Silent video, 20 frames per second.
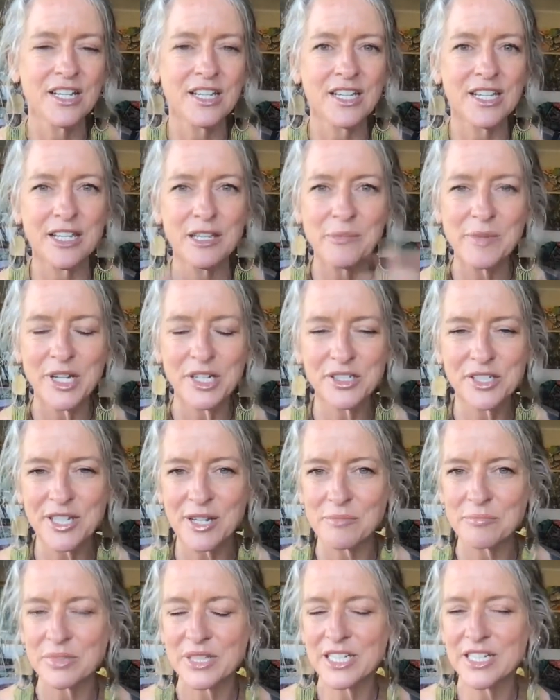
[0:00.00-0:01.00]
email
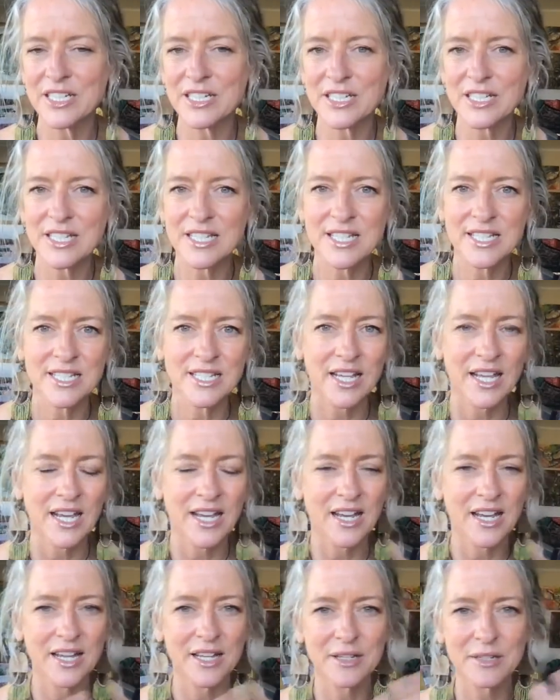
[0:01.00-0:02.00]
templates
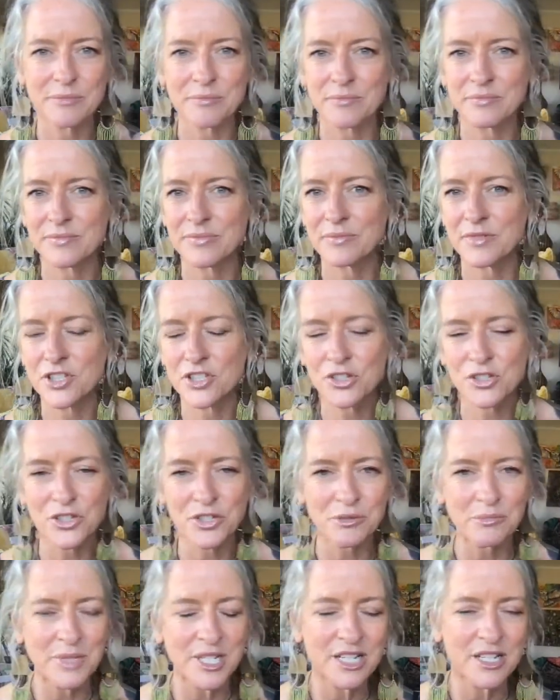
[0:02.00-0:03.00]
and
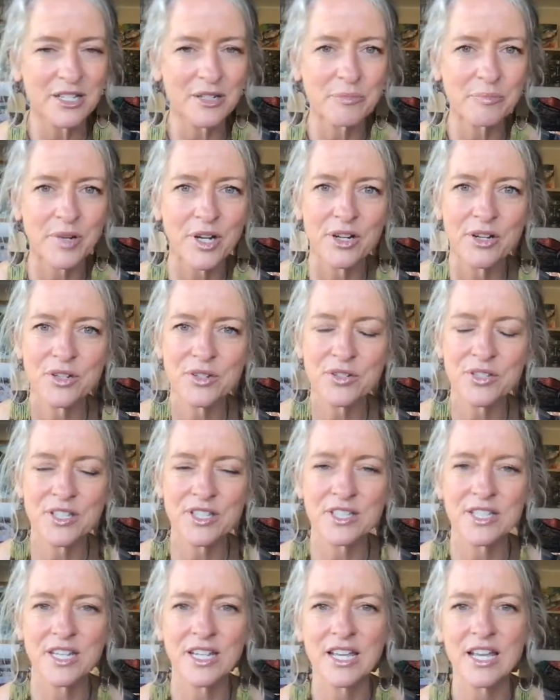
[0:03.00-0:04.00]
social media
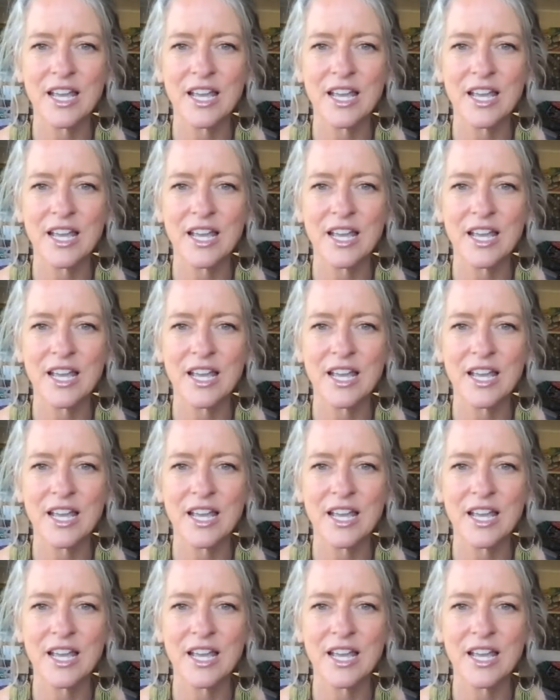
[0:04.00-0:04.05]
posts